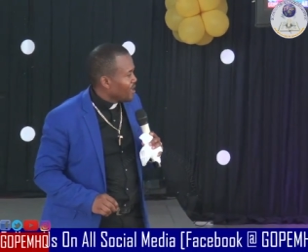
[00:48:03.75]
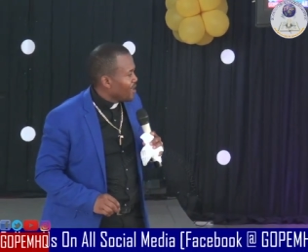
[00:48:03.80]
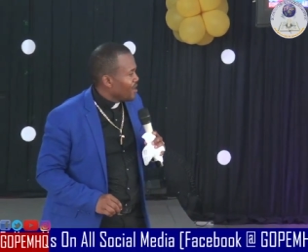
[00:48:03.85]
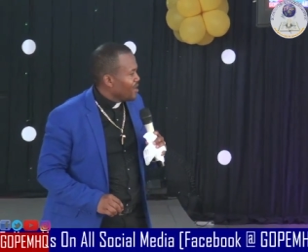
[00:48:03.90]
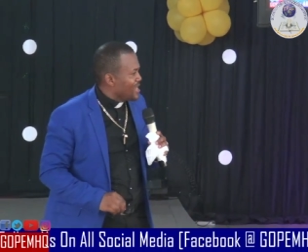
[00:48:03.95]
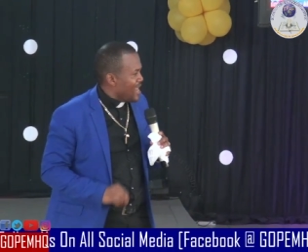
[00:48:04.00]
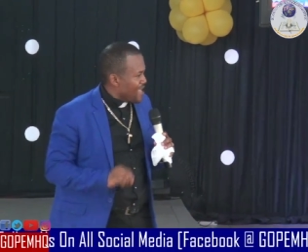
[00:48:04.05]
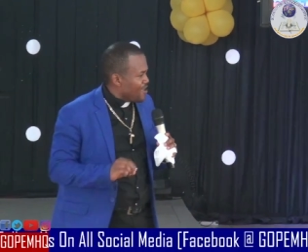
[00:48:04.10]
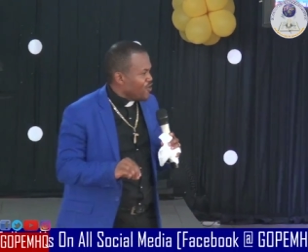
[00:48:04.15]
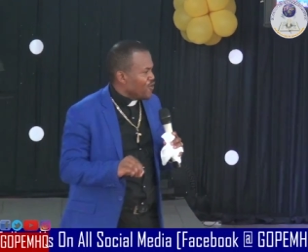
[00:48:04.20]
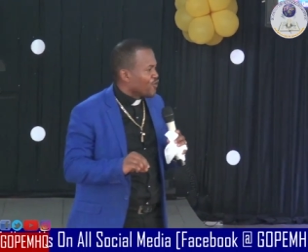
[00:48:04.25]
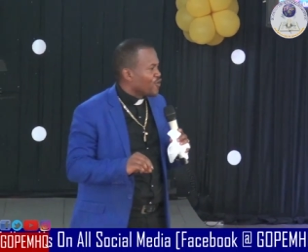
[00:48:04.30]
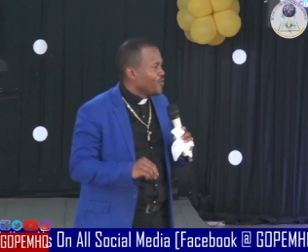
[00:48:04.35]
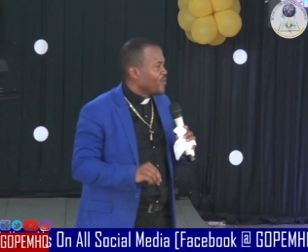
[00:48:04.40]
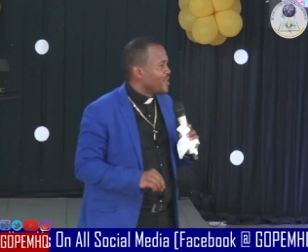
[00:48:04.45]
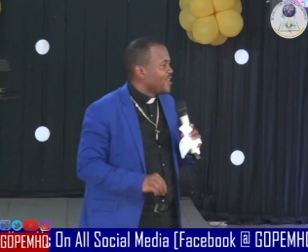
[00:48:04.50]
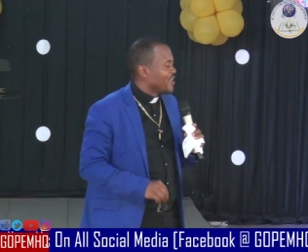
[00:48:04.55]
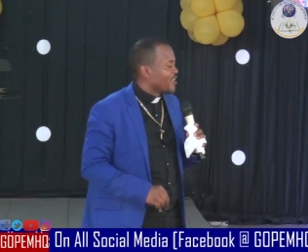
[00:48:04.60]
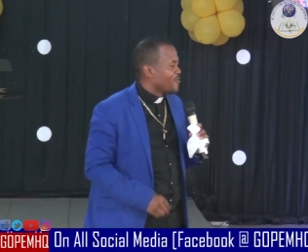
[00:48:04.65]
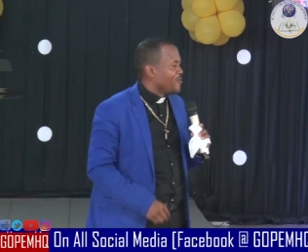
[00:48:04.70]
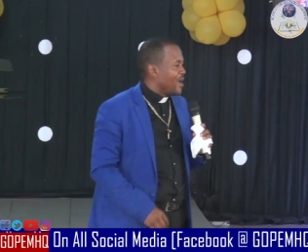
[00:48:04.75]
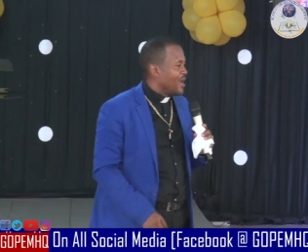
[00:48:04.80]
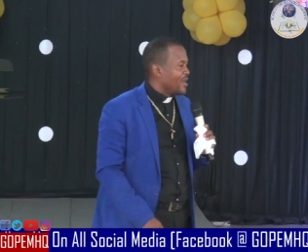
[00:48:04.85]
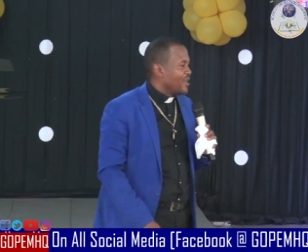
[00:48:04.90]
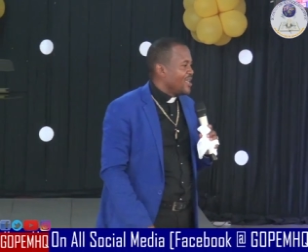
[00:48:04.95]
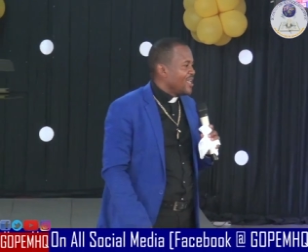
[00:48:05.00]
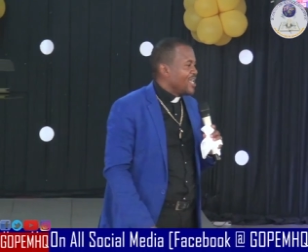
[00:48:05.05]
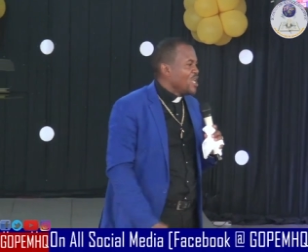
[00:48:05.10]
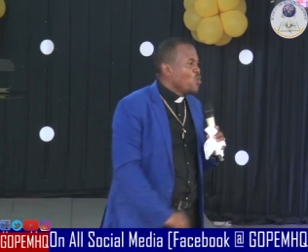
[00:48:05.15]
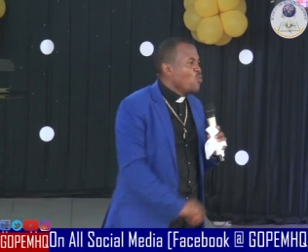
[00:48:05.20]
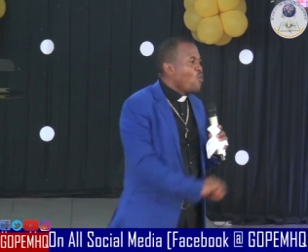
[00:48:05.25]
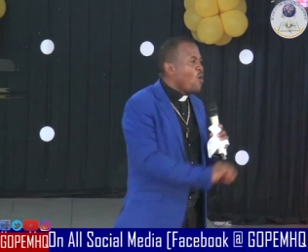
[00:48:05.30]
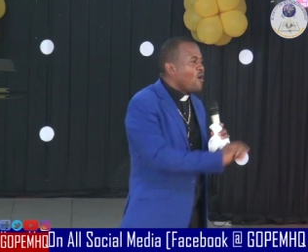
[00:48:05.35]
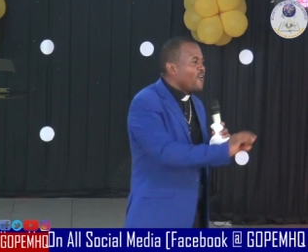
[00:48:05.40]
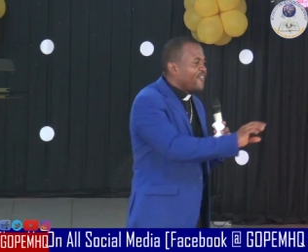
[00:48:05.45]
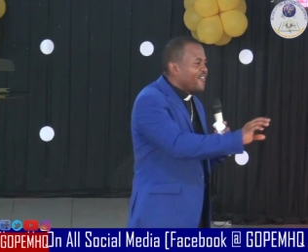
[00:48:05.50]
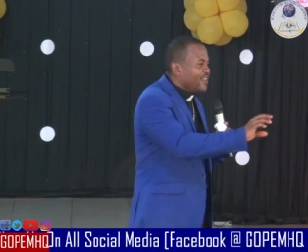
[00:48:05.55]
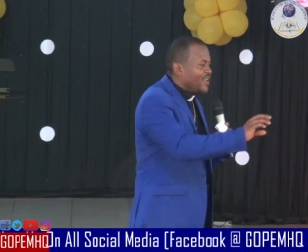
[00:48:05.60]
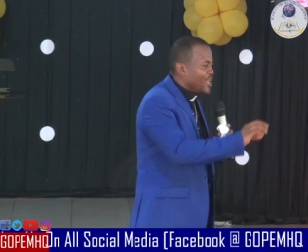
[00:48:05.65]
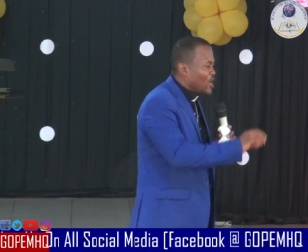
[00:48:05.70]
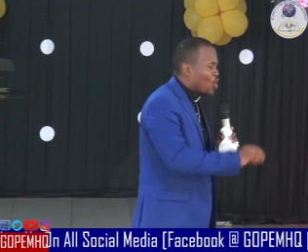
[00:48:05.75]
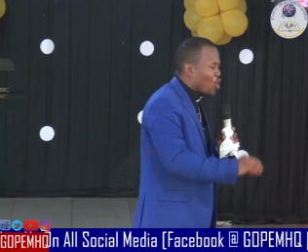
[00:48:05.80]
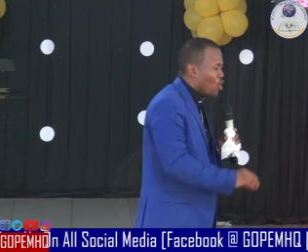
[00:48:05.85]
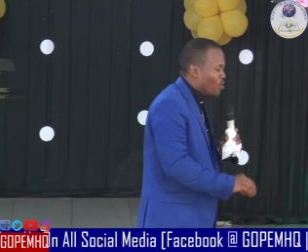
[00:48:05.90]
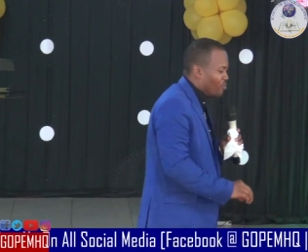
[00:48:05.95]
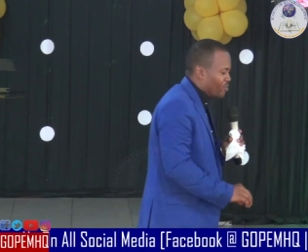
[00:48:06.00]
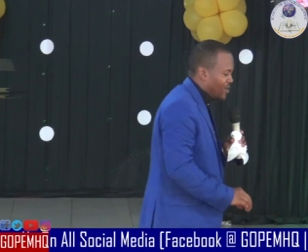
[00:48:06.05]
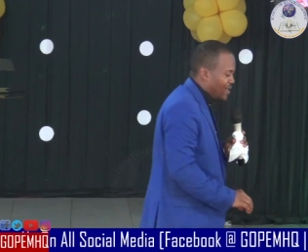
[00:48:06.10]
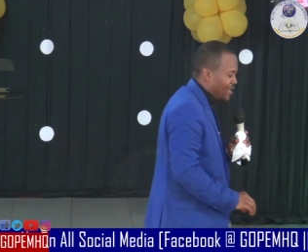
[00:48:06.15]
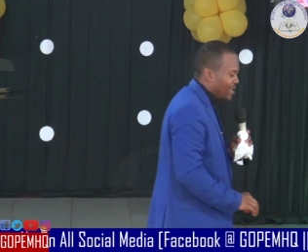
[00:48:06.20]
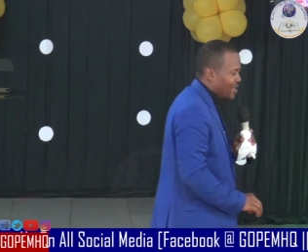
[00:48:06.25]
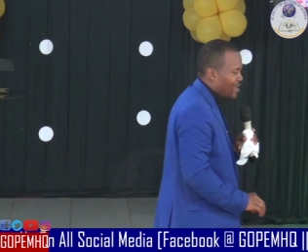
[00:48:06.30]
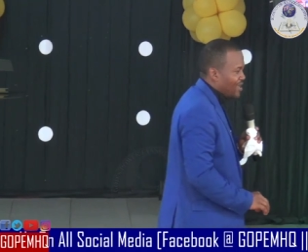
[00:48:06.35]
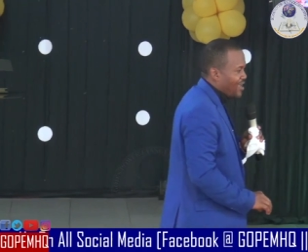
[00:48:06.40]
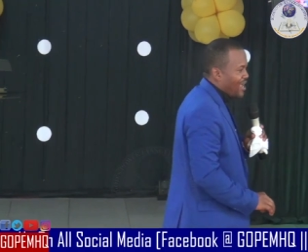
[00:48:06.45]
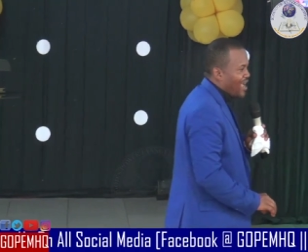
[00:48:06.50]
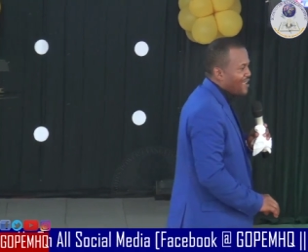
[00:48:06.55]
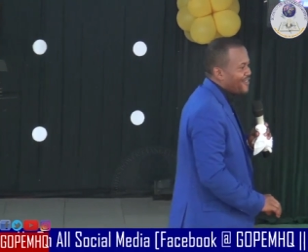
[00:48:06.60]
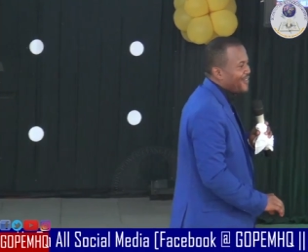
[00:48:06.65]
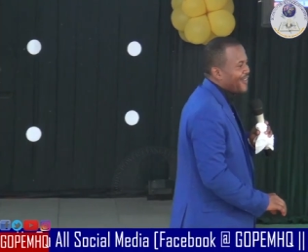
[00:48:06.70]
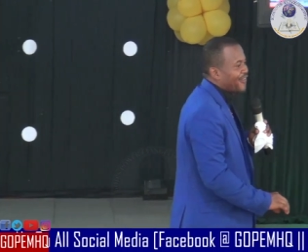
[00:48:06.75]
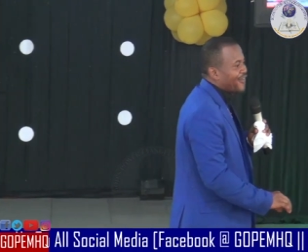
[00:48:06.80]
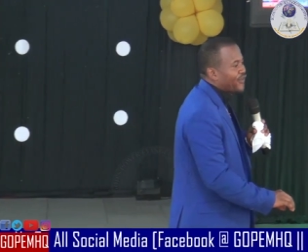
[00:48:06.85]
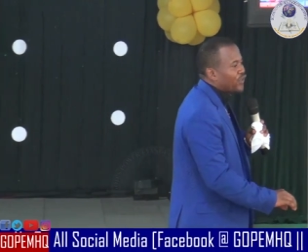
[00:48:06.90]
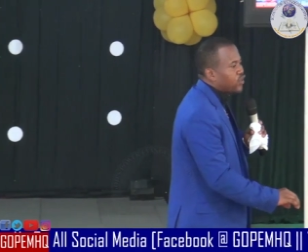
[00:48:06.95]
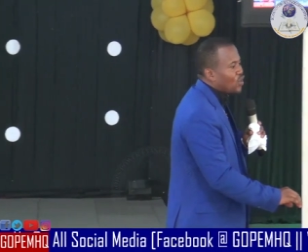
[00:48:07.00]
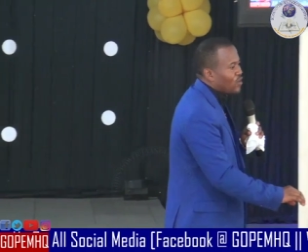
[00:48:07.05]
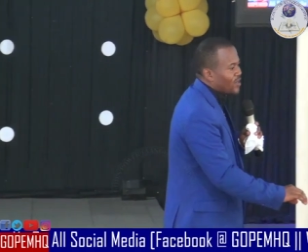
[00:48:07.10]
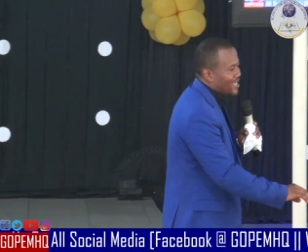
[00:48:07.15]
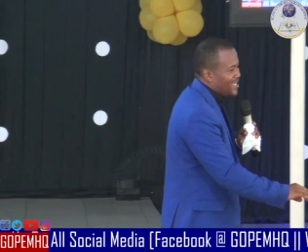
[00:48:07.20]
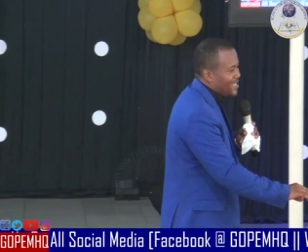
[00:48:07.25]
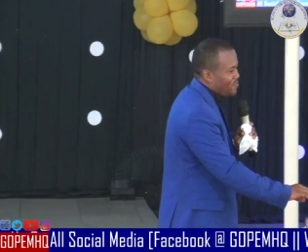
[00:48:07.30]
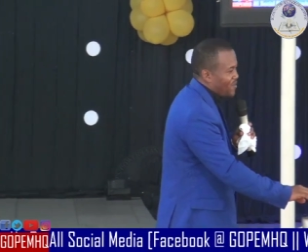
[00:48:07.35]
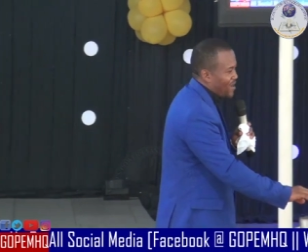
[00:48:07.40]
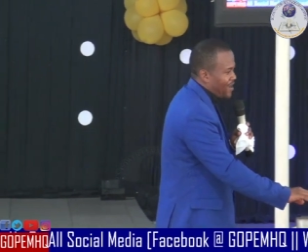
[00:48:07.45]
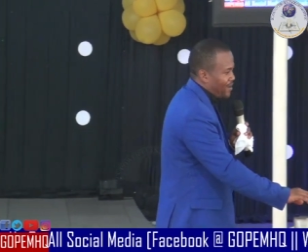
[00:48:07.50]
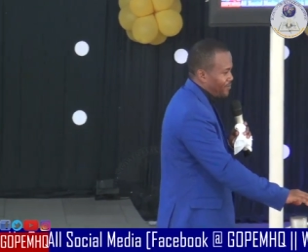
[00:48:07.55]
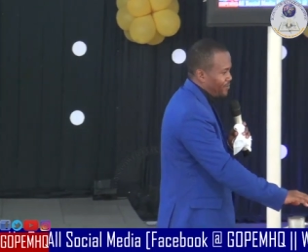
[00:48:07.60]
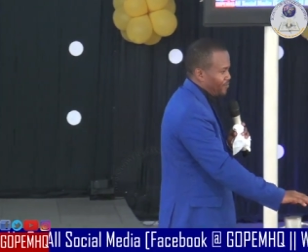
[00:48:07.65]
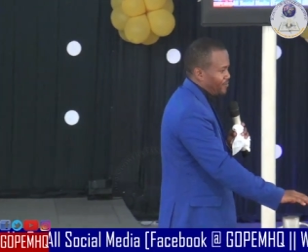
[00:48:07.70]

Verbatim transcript: There used to be this man. He works in a company as a storekeeper.